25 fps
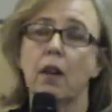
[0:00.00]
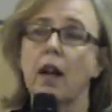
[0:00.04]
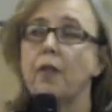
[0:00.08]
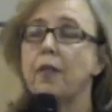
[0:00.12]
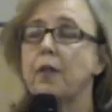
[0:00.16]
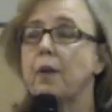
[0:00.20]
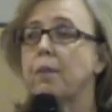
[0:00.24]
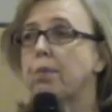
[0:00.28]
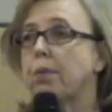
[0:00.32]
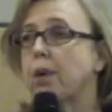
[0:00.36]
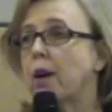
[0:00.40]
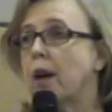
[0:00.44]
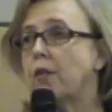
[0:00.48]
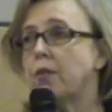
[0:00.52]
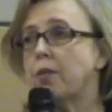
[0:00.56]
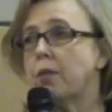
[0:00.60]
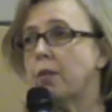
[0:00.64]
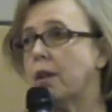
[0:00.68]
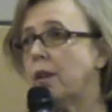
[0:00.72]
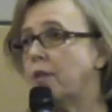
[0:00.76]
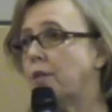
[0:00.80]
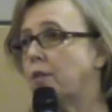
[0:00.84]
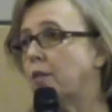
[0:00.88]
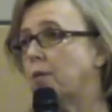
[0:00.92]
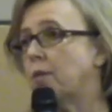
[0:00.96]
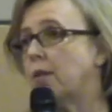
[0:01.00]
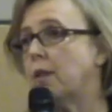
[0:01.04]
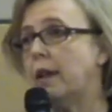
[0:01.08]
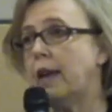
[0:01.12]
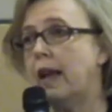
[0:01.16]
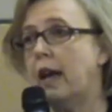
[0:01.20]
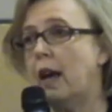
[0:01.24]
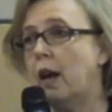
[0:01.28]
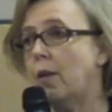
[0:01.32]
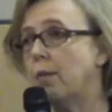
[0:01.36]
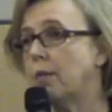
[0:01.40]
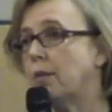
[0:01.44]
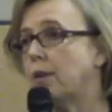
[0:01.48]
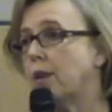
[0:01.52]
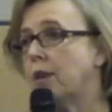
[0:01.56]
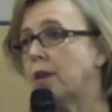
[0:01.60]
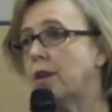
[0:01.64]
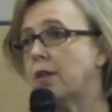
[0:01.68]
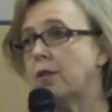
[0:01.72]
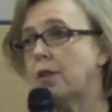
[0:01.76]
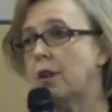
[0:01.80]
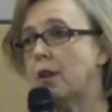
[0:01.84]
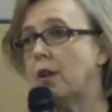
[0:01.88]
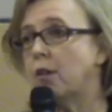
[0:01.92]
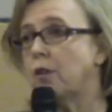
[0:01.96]
Not that press releases really help,
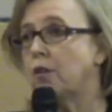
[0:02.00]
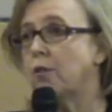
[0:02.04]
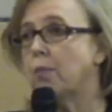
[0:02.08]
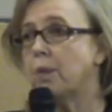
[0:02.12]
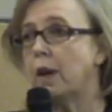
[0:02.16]
goodness knows,